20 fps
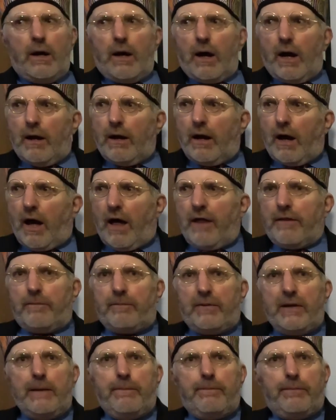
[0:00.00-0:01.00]
other
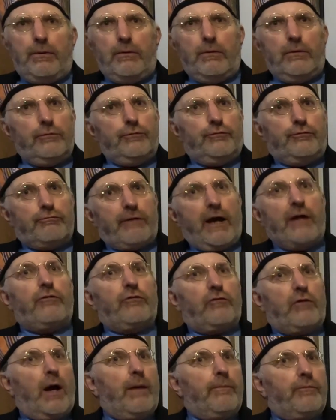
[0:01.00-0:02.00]
people
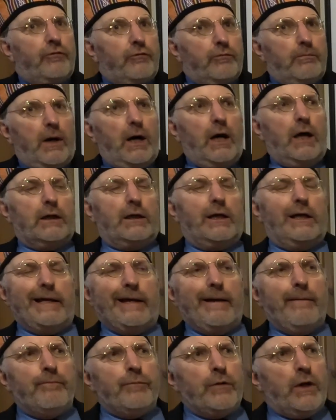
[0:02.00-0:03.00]
dressed up
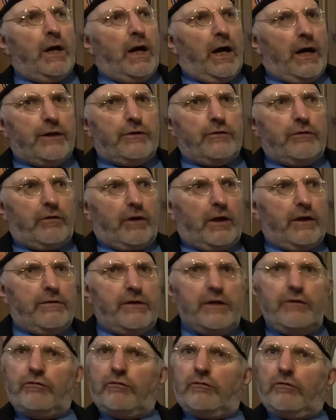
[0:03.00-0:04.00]
smartly, and
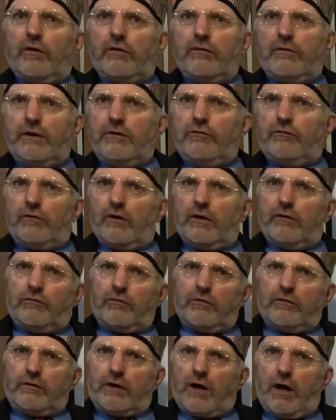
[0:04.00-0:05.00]
these are
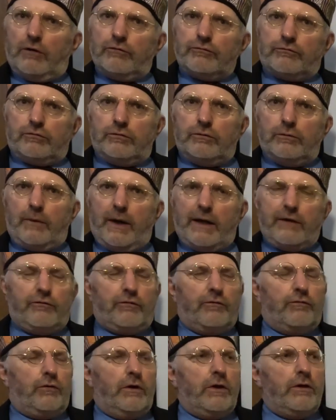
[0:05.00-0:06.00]
sort of cultural
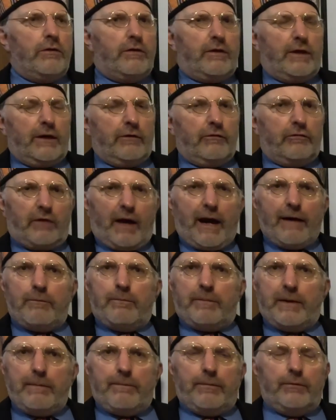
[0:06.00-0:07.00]
ways of doing things, how
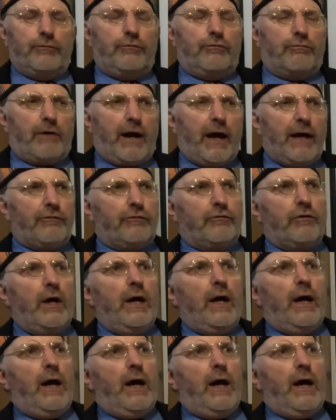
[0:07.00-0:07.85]
people dress,